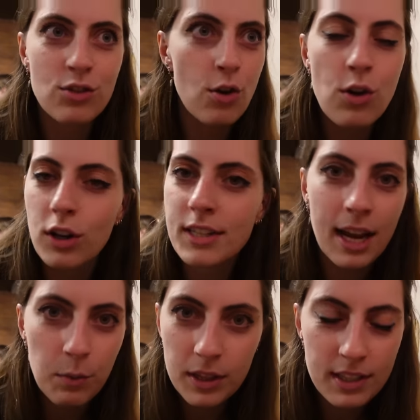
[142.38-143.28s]
no
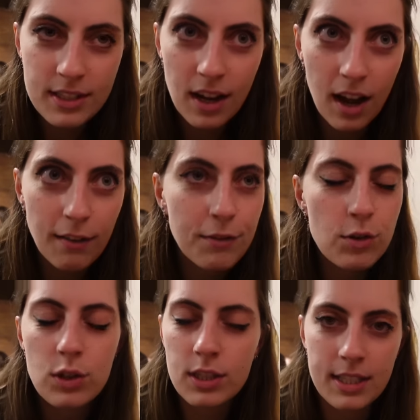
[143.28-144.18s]
contact with the staff.
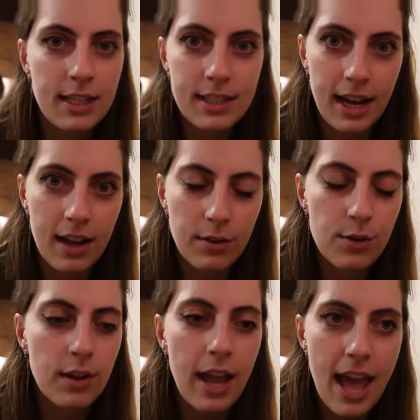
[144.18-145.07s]
You just sit down
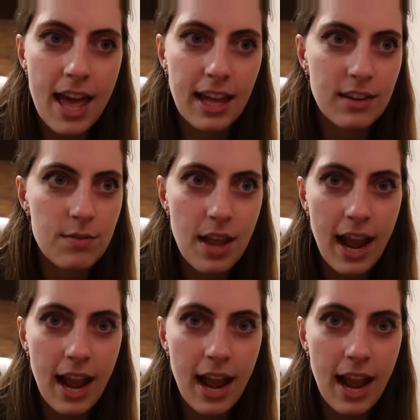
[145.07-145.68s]
and they